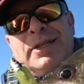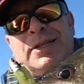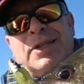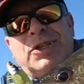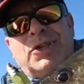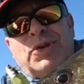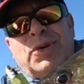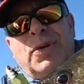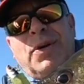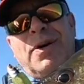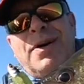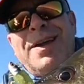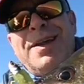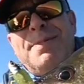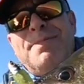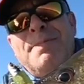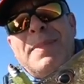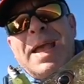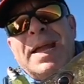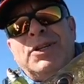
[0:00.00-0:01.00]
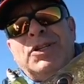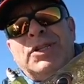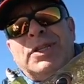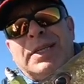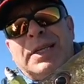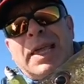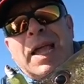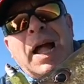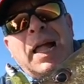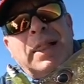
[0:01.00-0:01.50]
to try and match
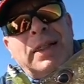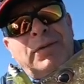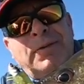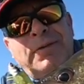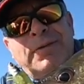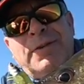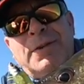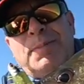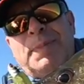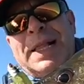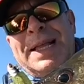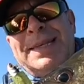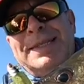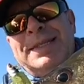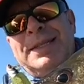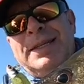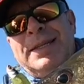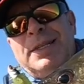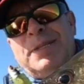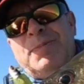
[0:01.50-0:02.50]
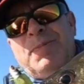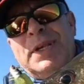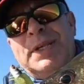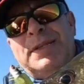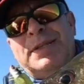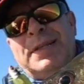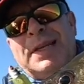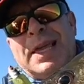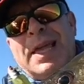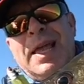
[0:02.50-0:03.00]
the colour of the plastic as
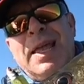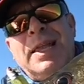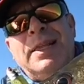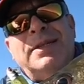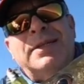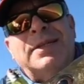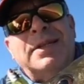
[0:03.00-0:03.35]
best I can,